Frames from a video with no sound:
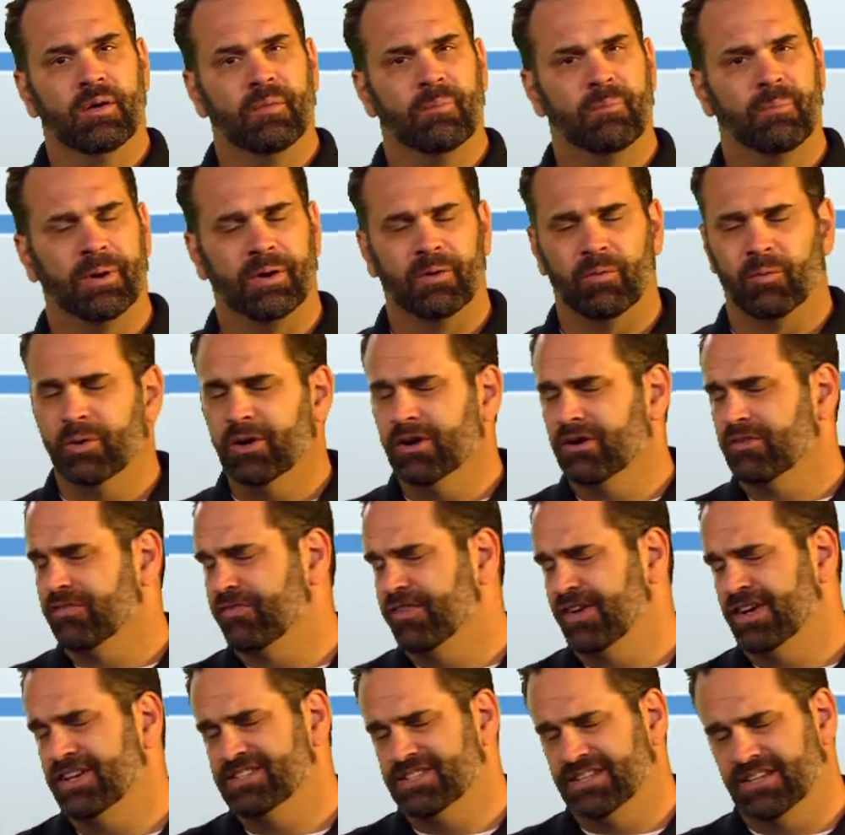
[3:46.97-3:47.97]
but we are
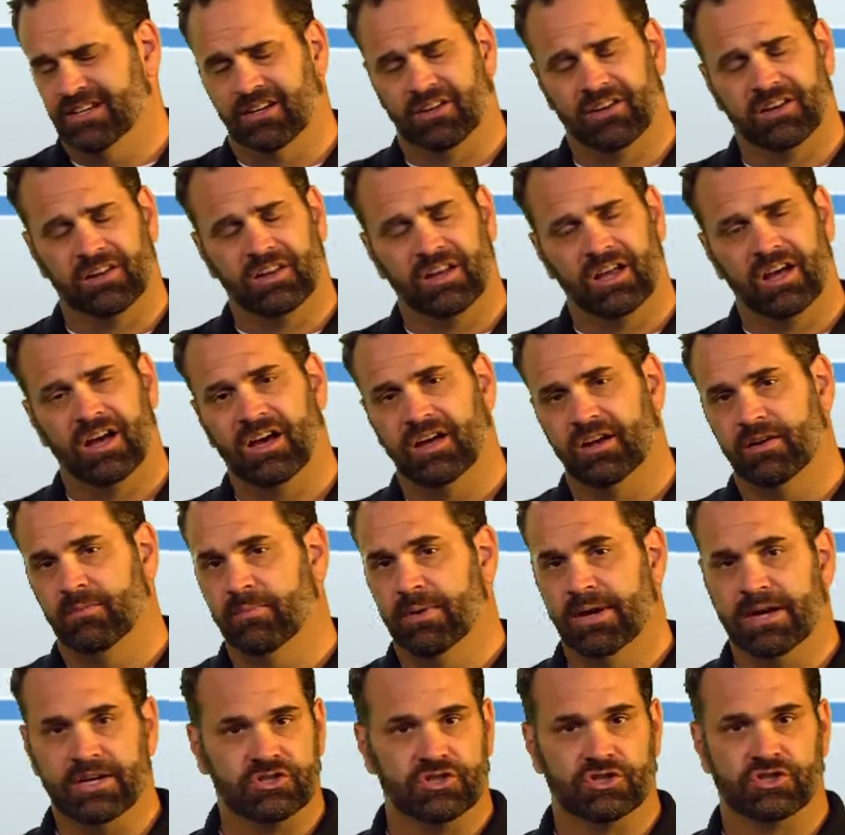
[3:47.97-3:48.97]
facing a lot of
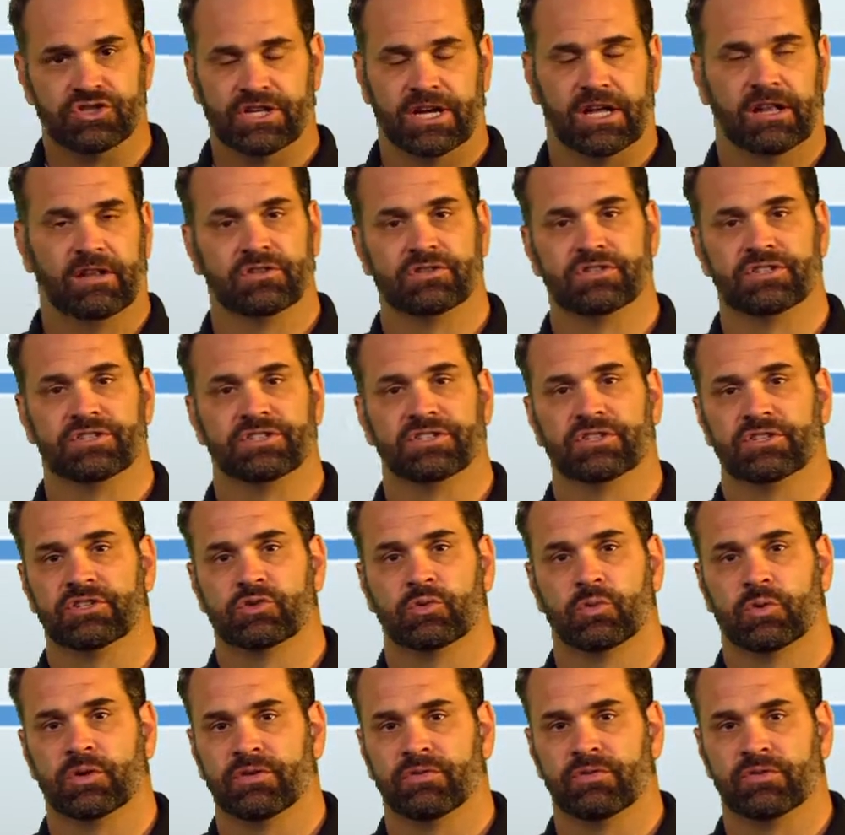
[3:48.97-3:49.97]
major challenges in the
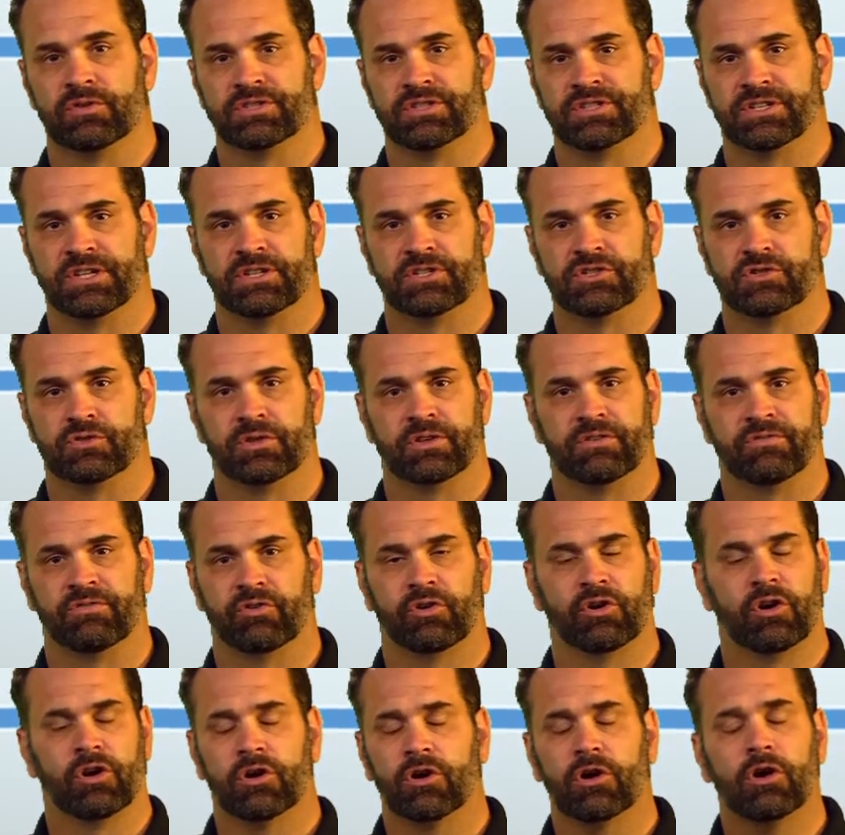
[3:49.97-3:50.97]
21st century
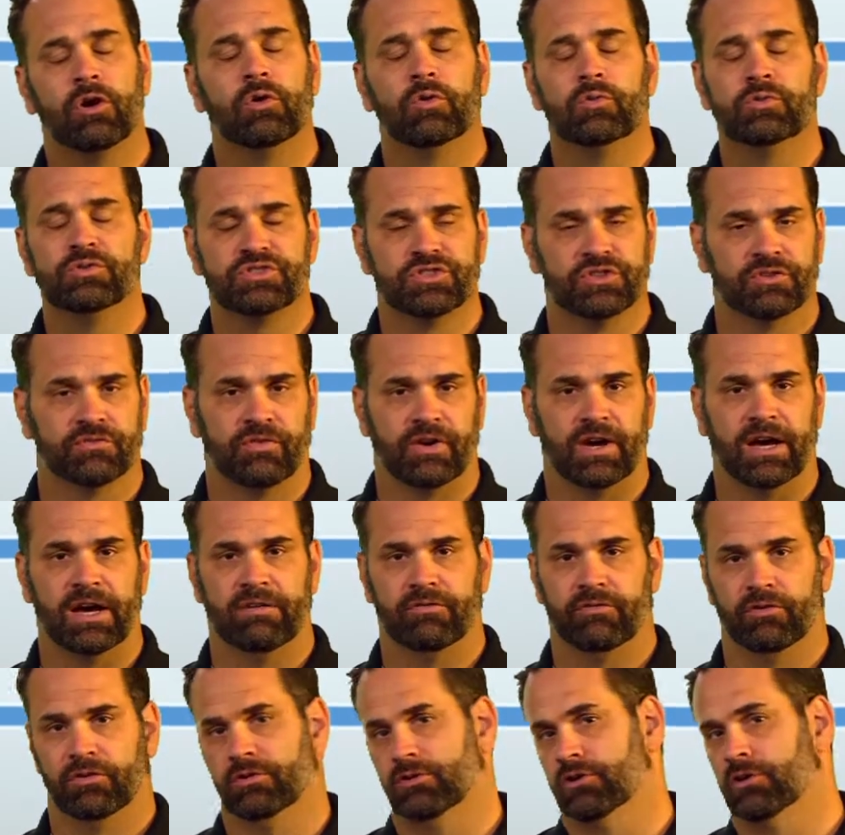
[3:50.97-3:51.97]
for our own
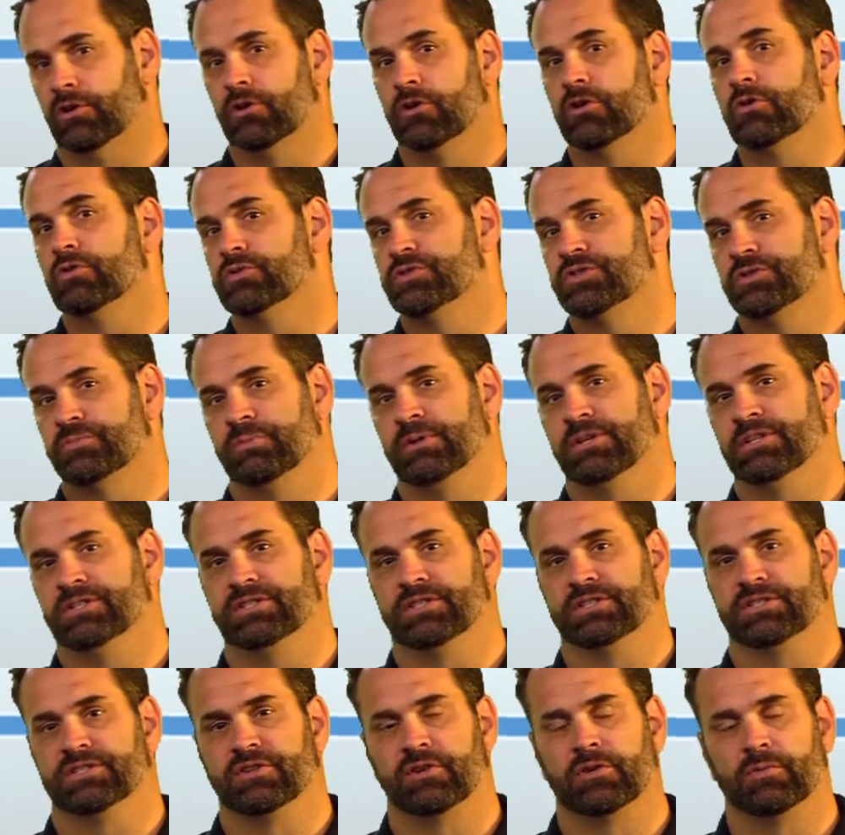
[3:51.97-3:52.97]
survival, our own
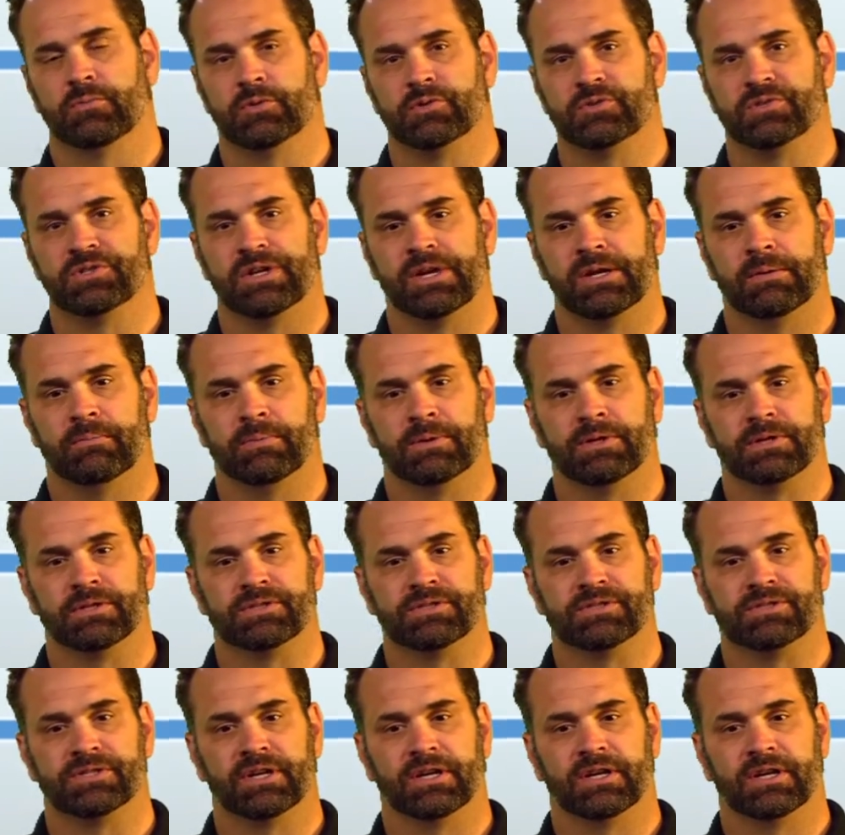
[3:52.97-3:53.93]
species, Homo sapiens.